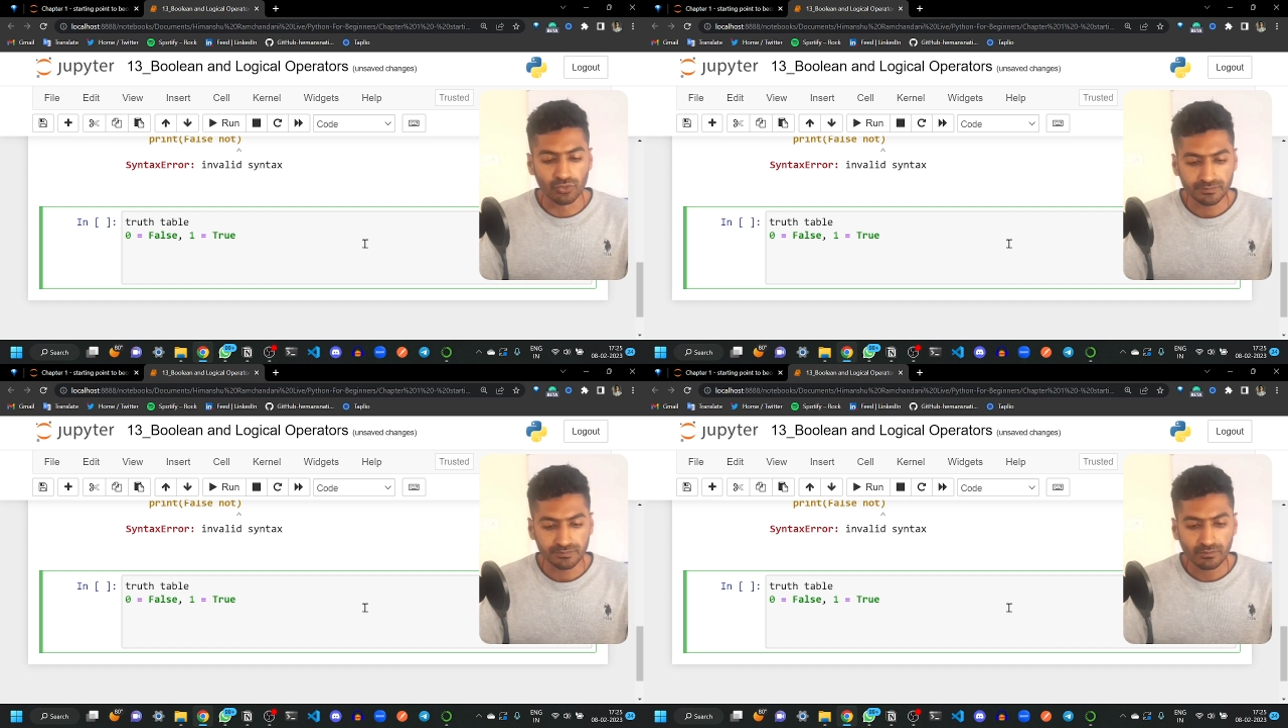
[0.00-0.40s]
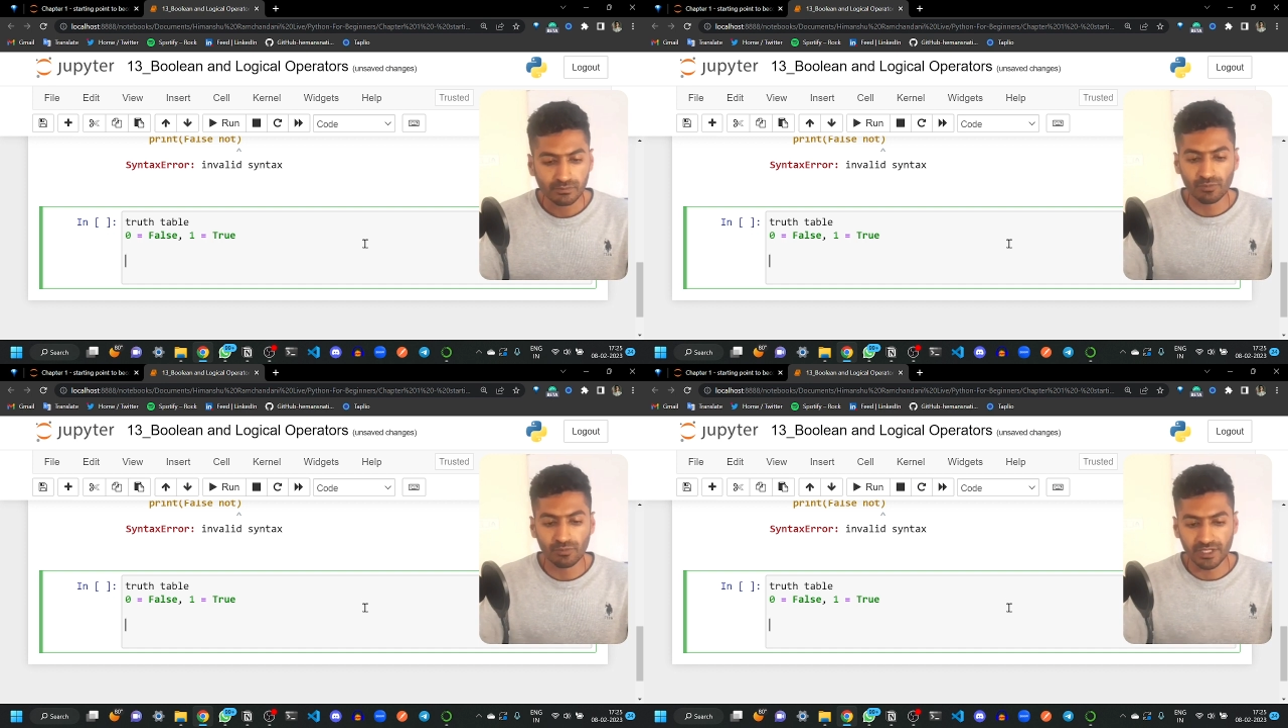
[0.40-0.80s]
if you
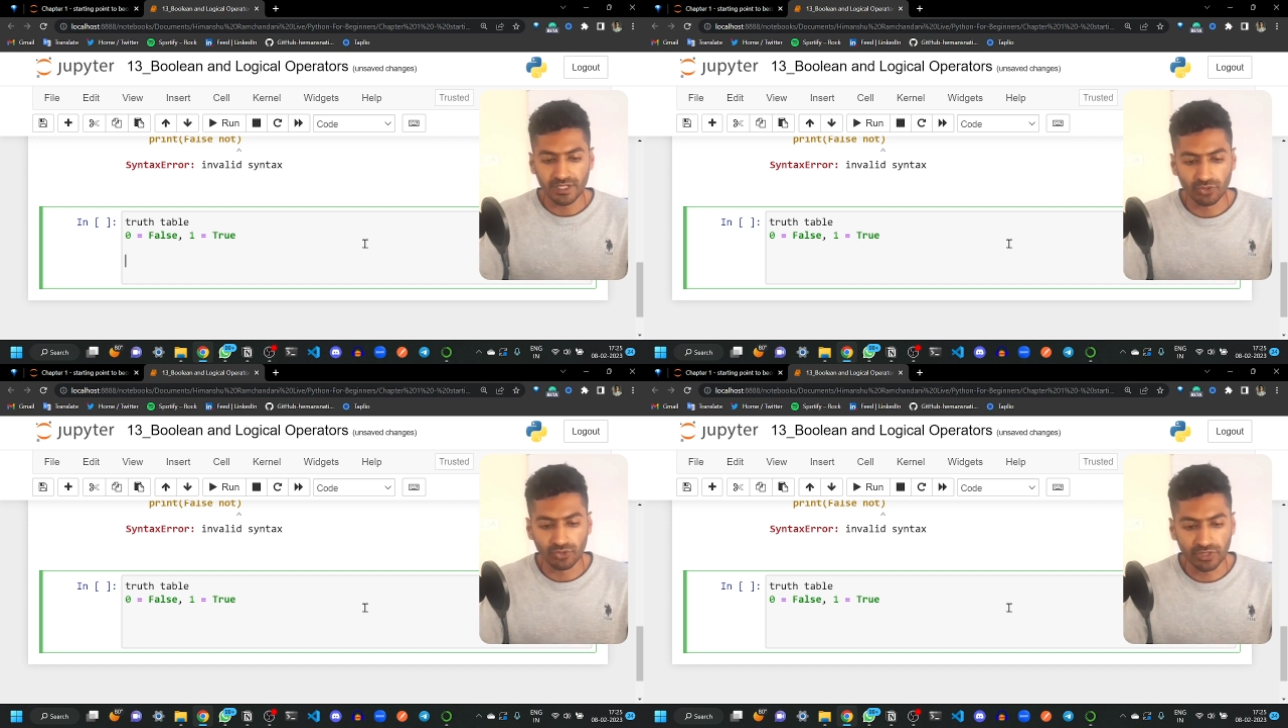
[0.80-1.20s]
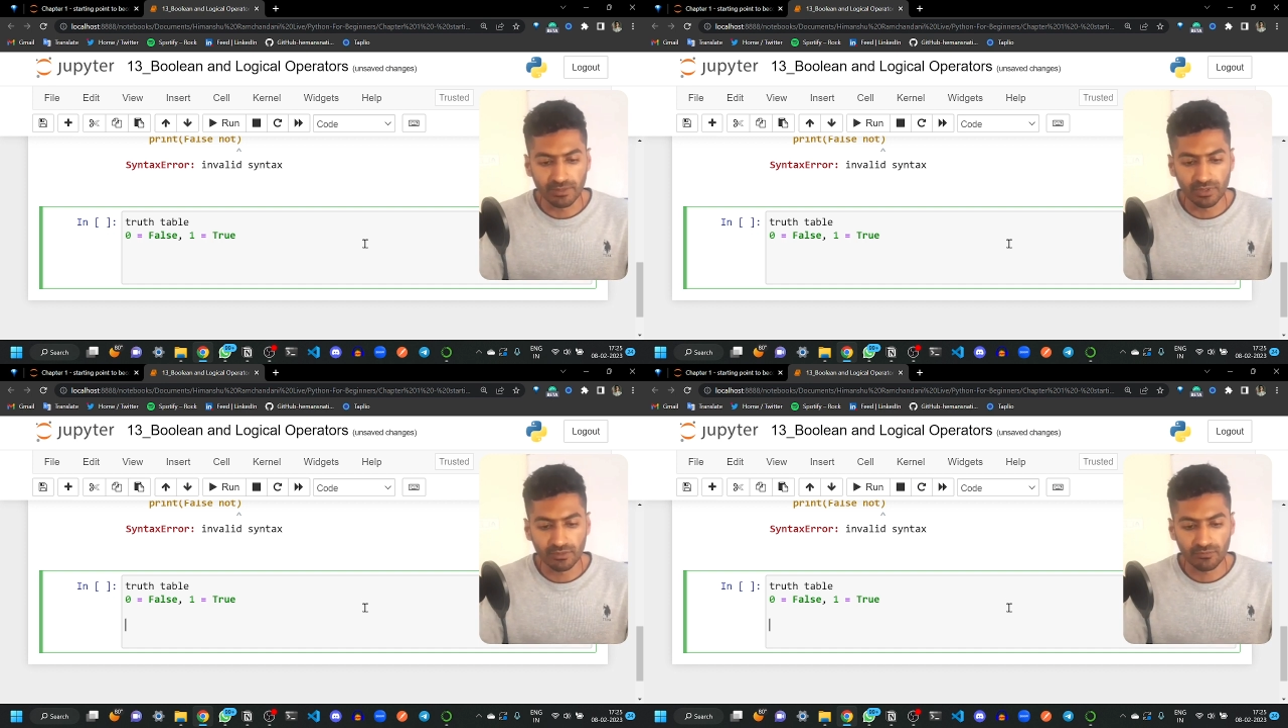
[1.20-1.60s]
make a truth
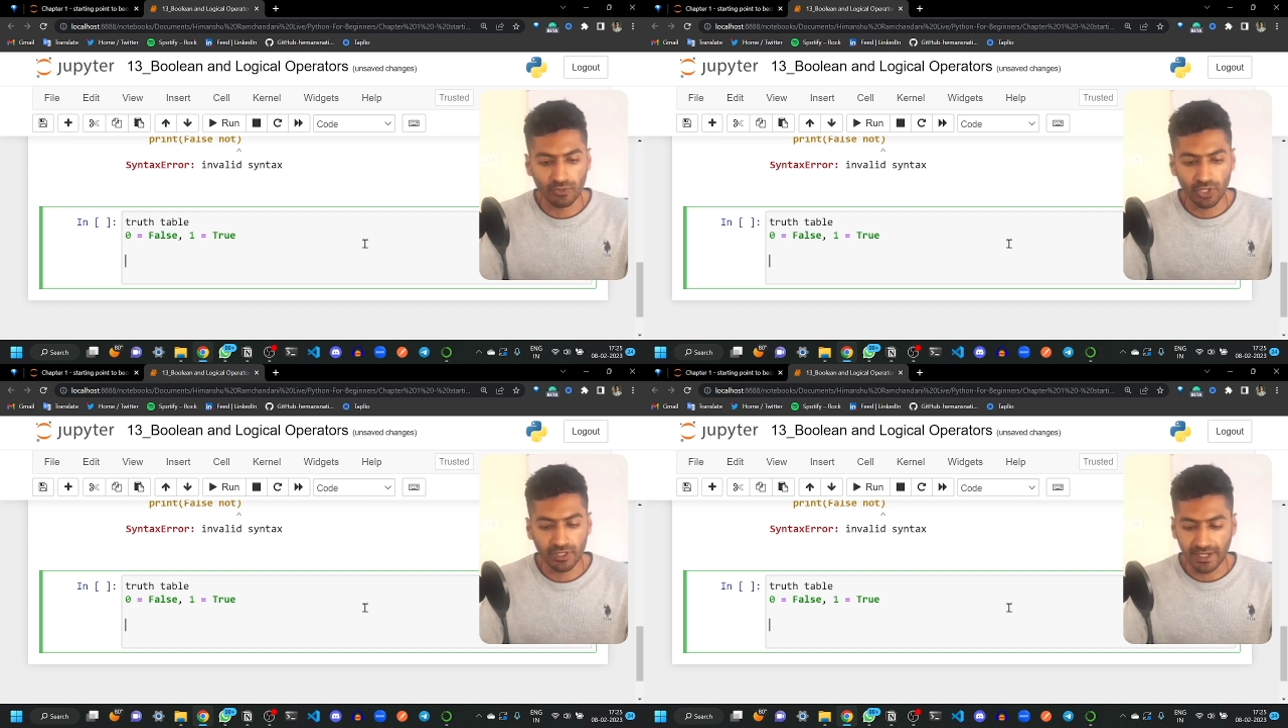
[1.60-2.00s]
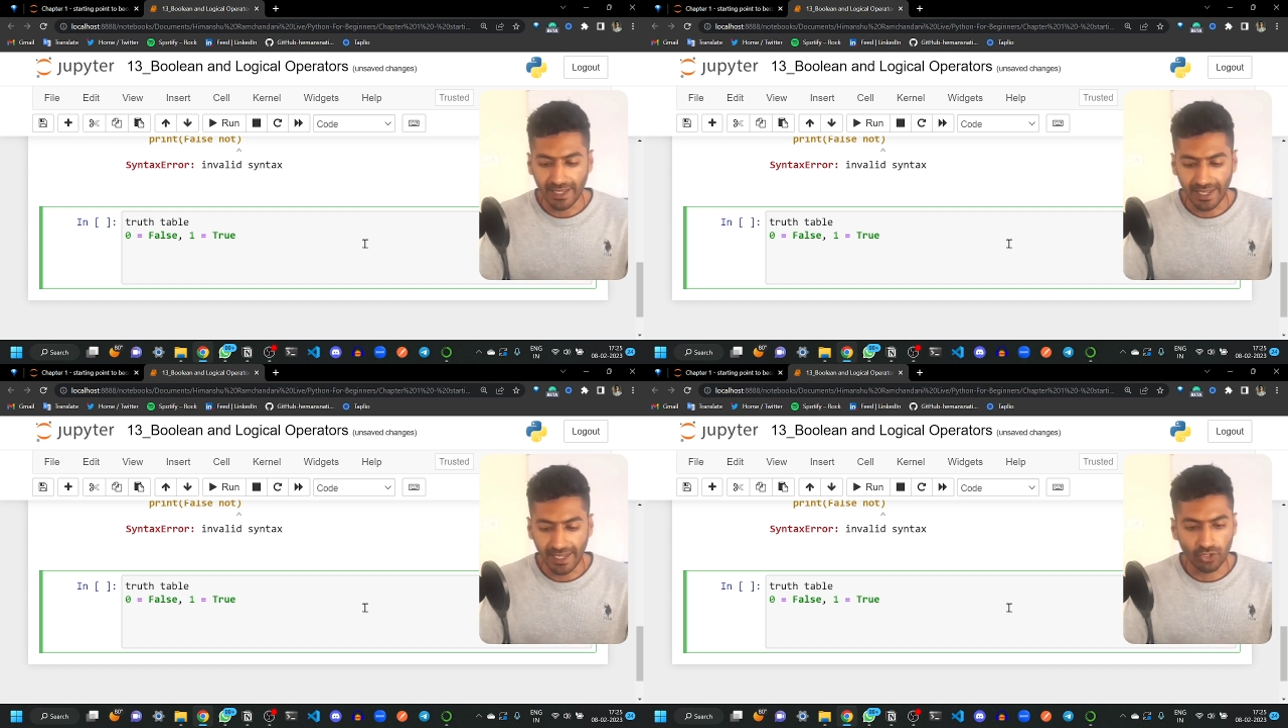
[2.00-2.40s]
table for
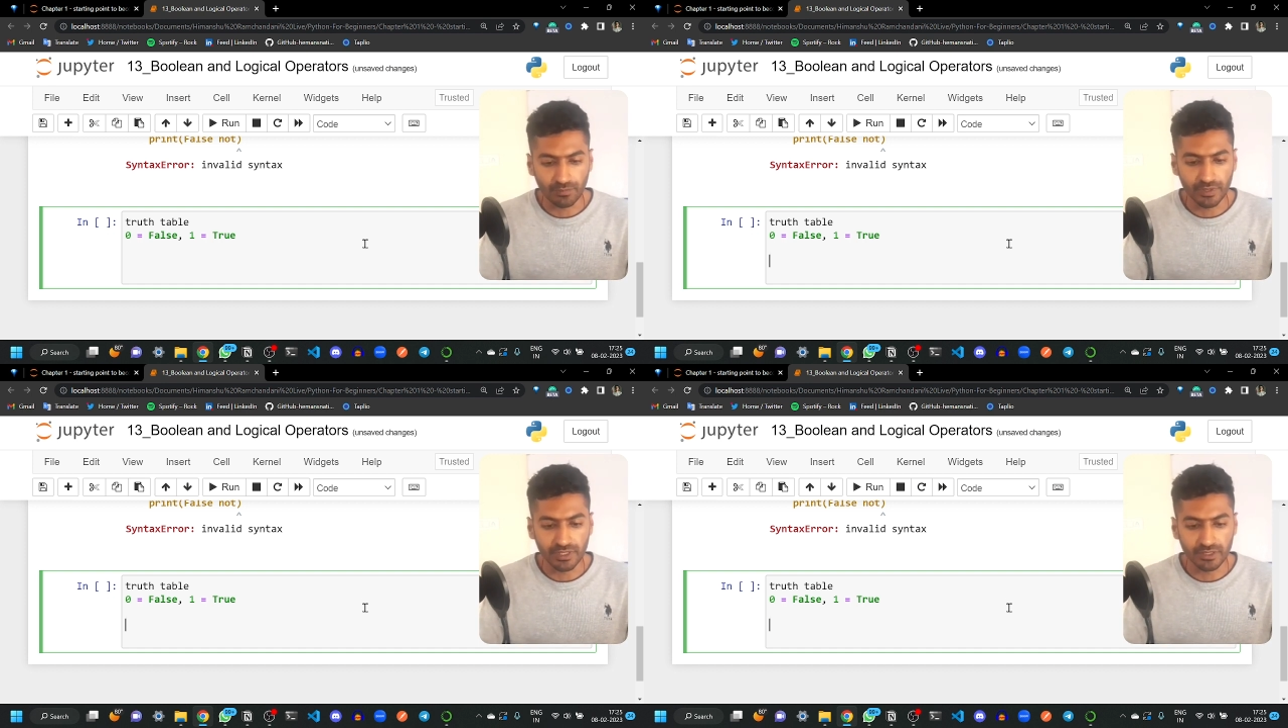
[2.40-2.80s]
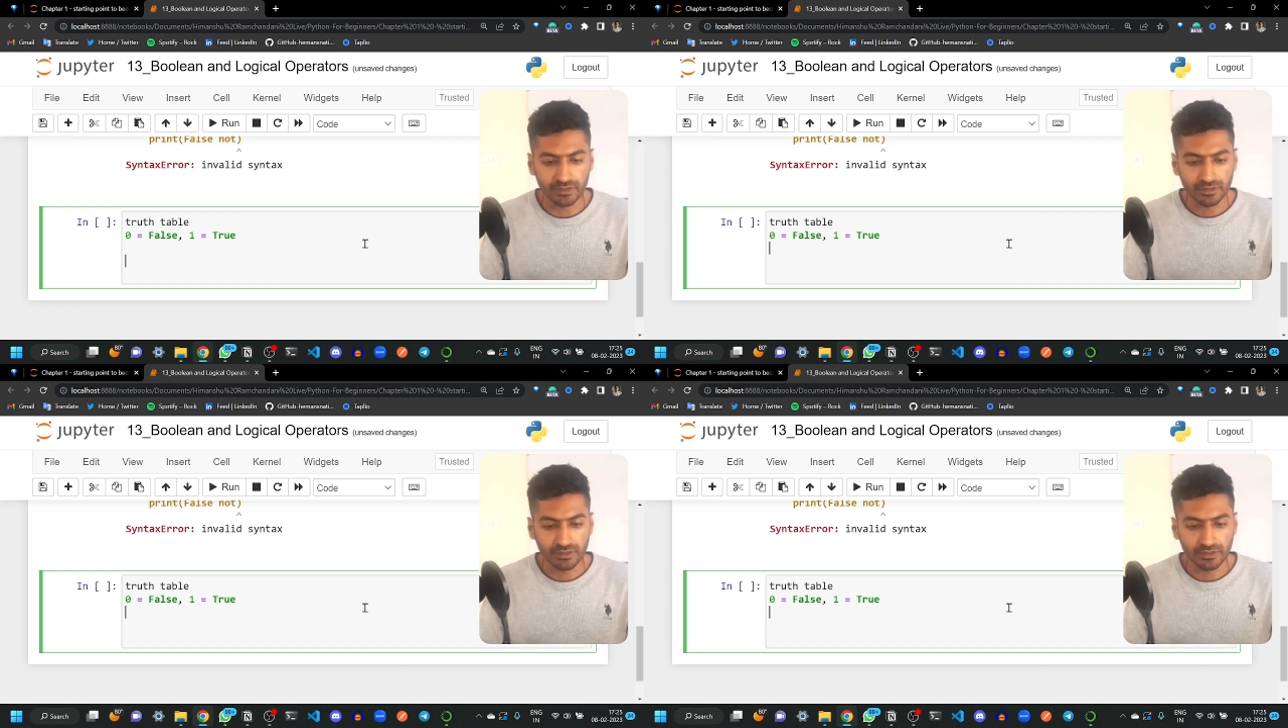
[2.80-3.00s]
AND operator,